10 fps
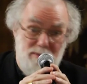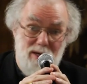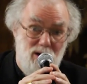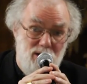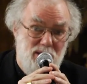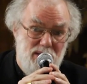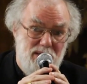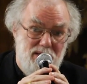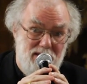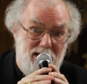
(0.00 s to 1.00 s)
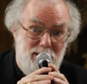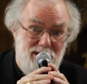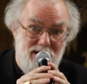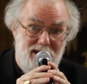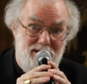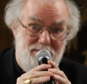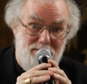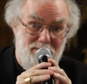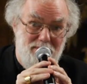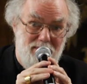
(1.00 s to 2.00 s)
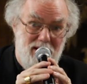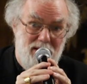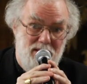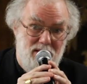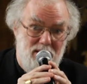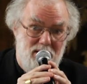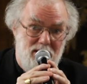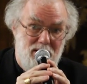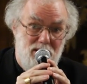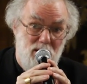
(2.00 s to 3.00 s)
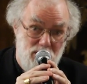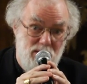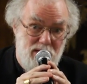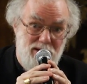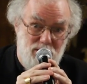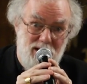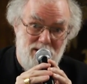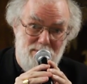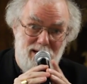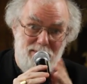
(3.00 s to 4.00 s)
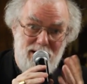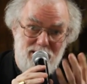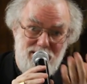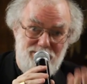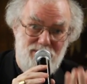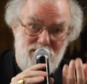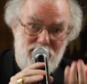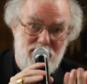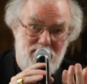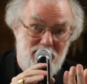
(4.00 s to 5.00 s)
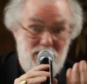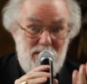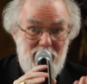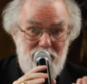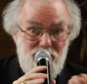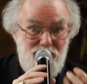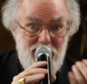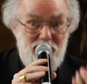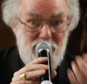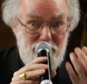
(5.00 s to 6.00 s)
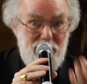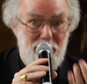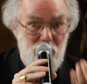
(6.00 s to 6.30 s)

to be honest day by day and honestly trying to bring about a difference that, as I say, reflects a bit